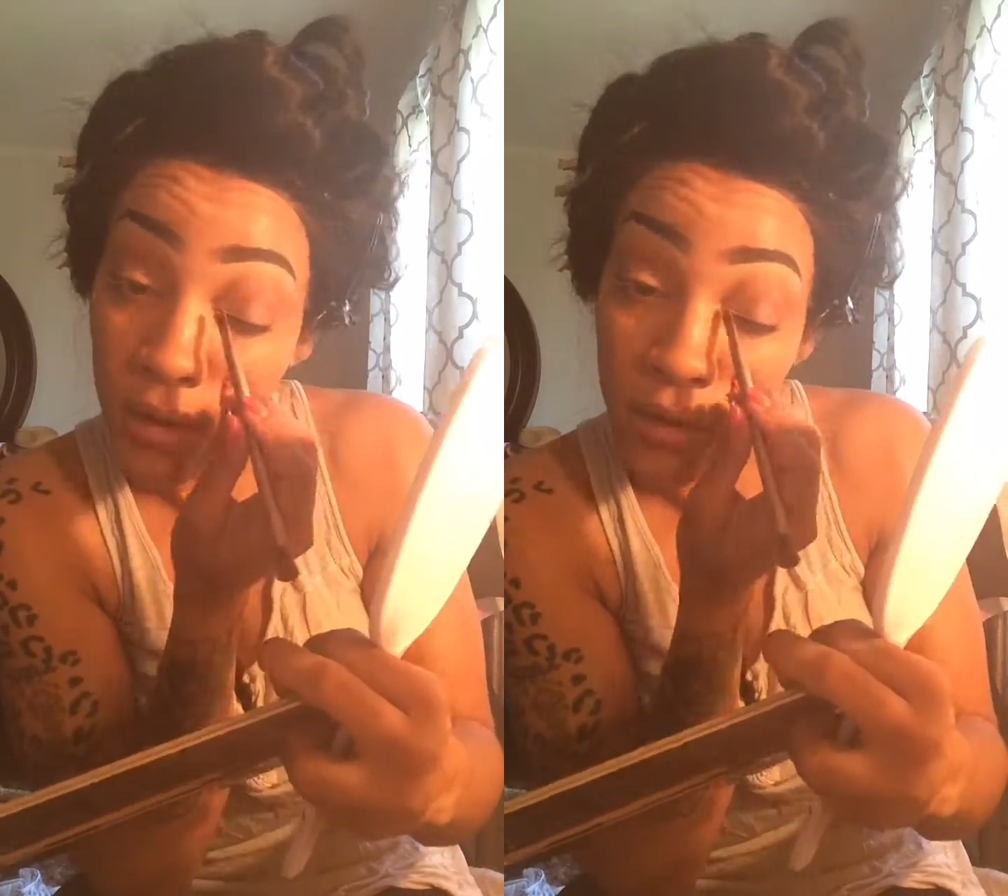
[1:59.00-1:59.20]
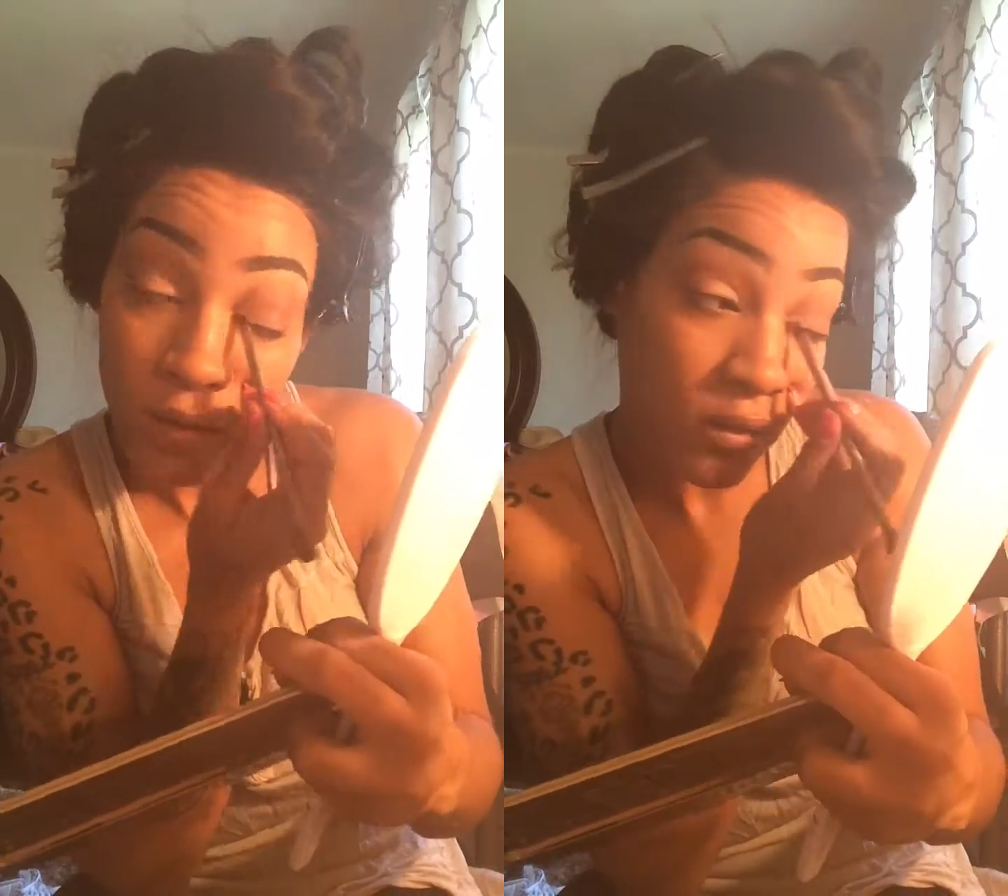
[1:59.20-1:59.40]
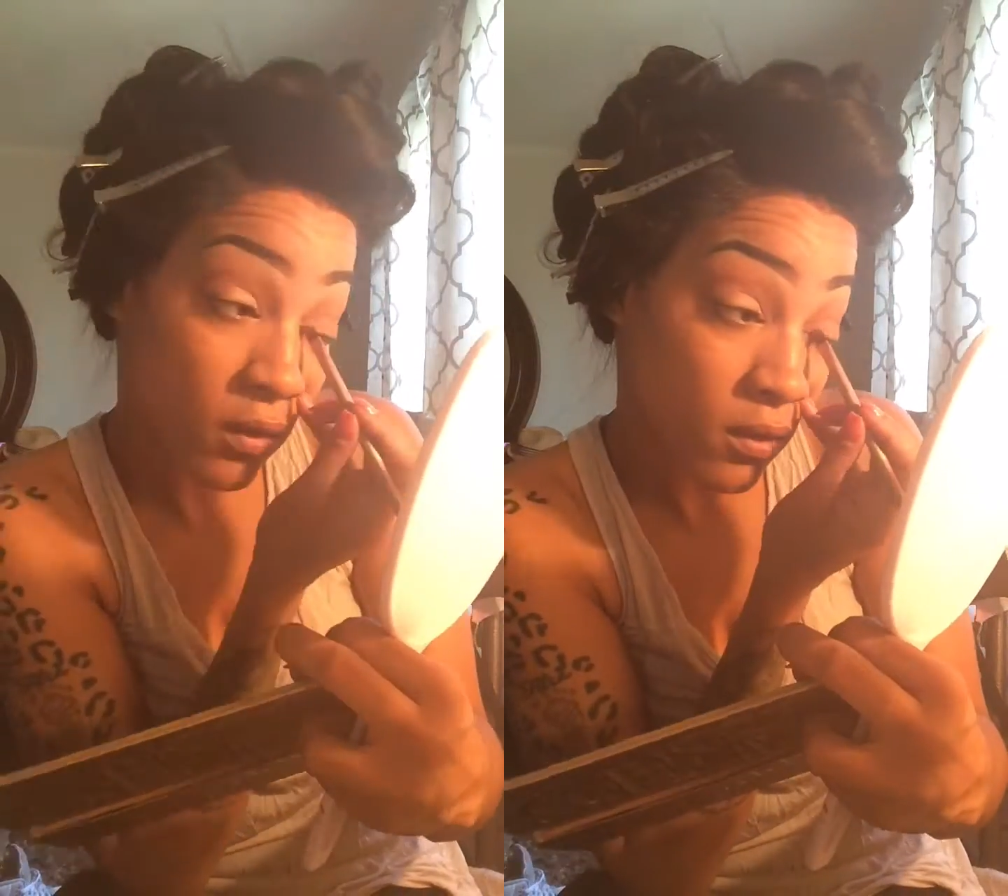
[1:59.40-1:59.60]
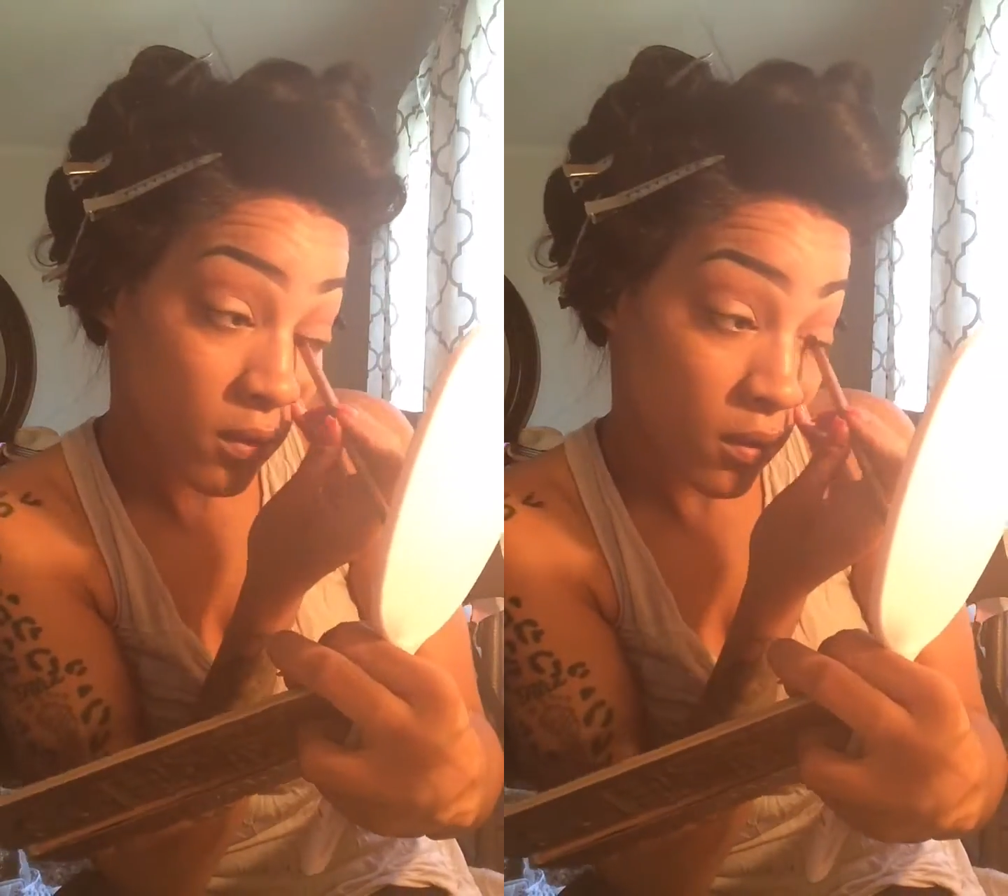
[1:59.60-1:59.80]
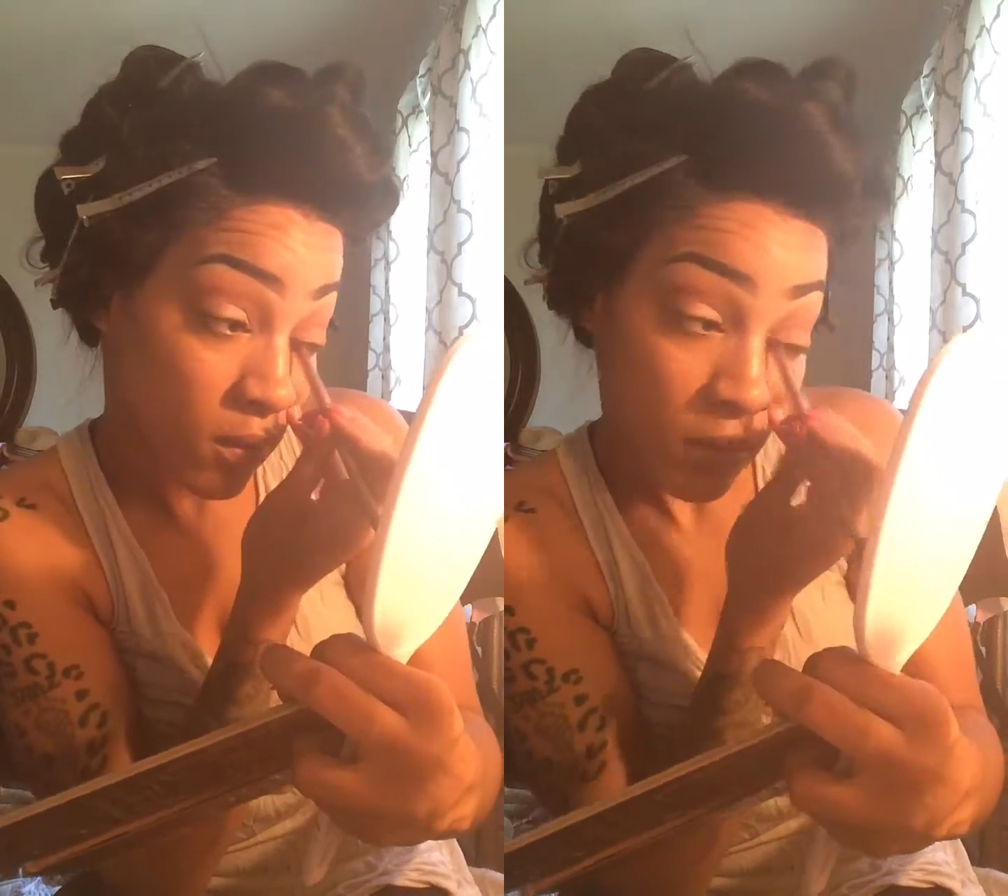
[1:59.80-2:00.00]
the second
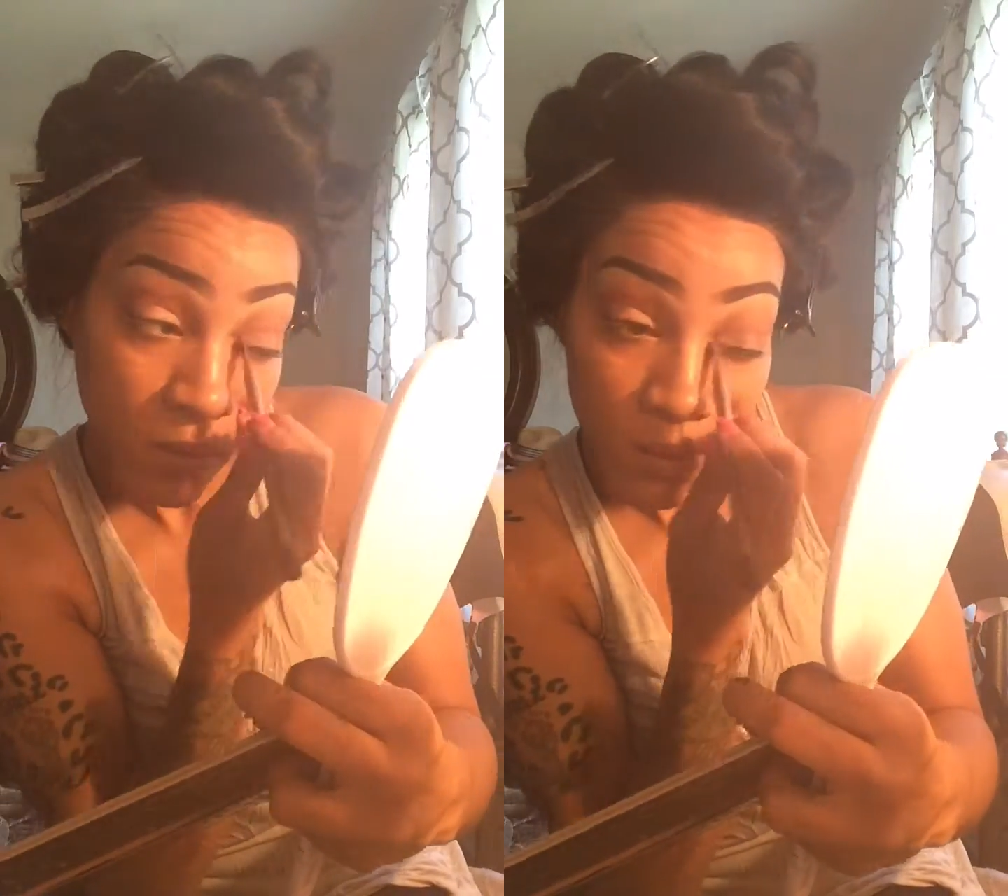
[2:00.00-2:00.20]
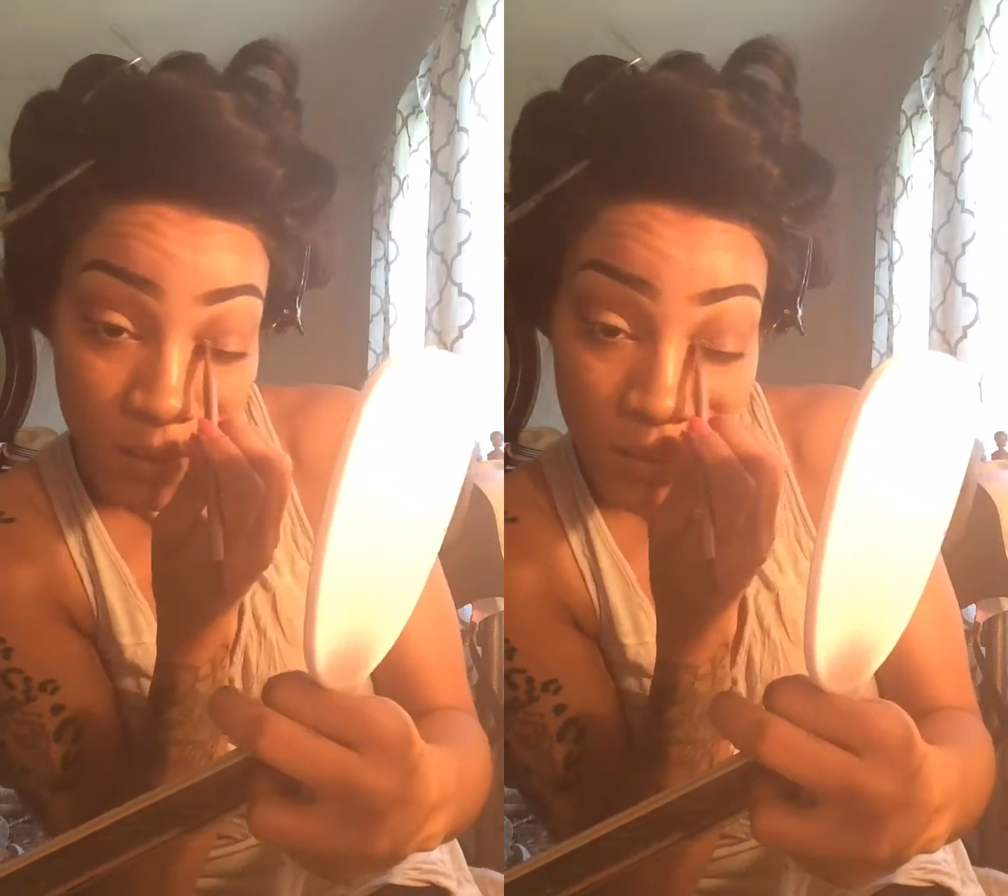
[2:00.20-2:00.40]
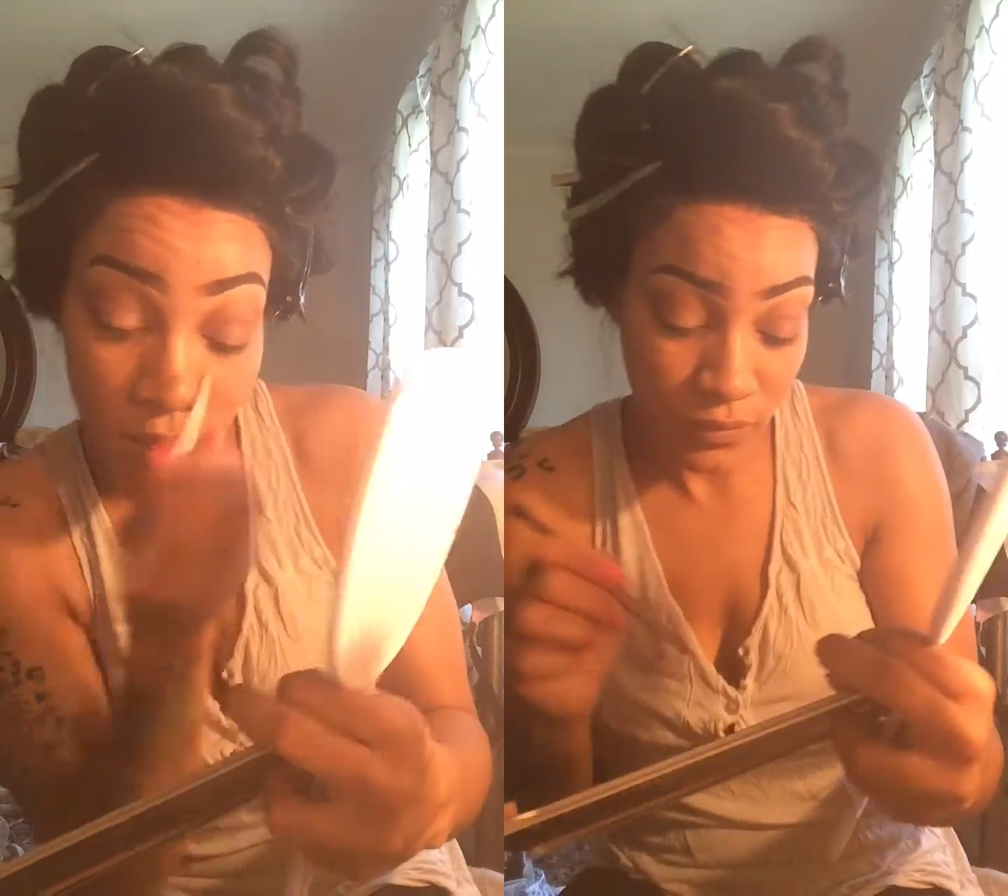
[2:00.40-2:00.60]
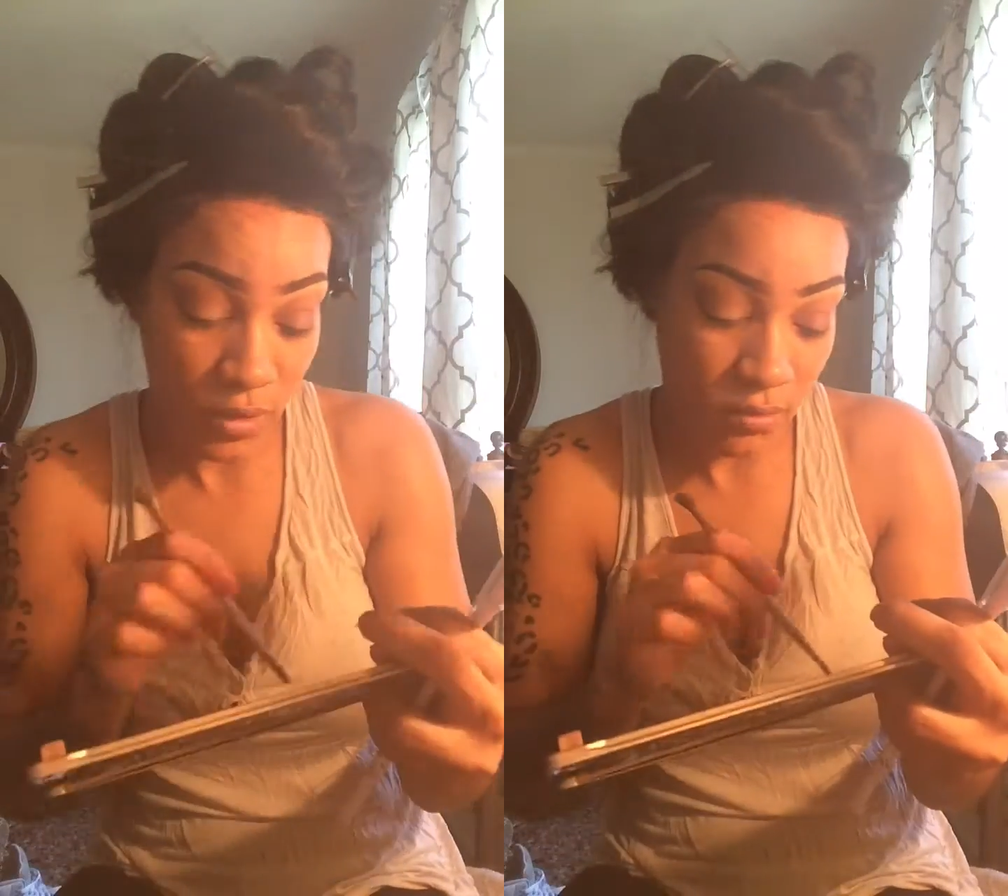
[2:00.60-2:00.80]
color in the palette,